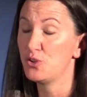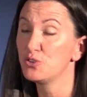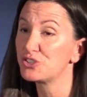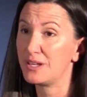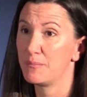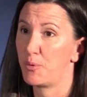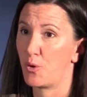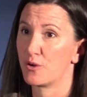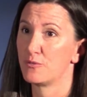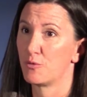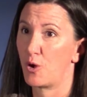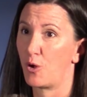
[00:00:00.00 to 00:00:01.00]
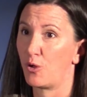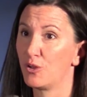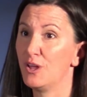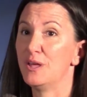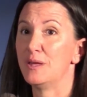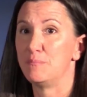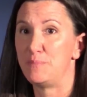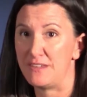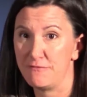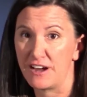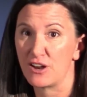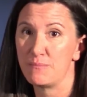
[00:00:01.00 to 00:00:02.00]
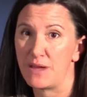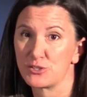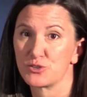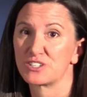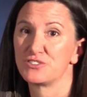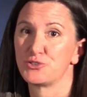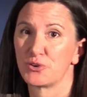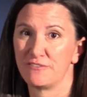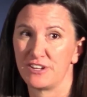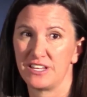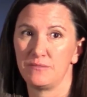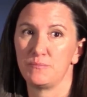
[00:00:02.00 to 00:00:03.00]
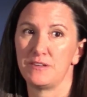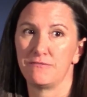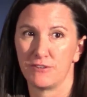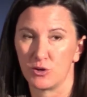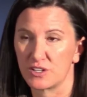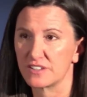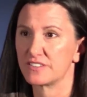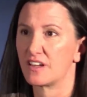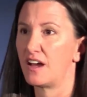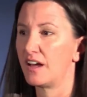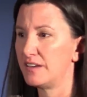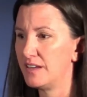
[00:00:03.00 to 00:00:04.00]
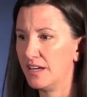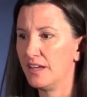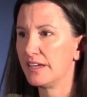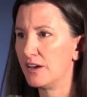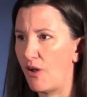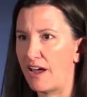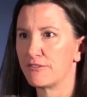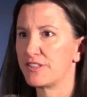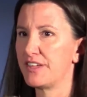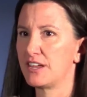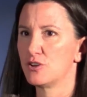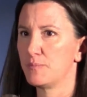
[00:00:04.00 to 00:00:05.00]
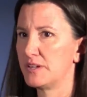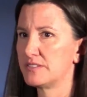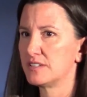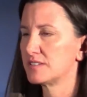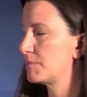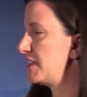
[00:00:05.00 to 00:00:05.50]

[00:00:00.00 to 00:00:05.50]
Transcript: hugely important role. Be very metrics driven, be focused on everything in your business.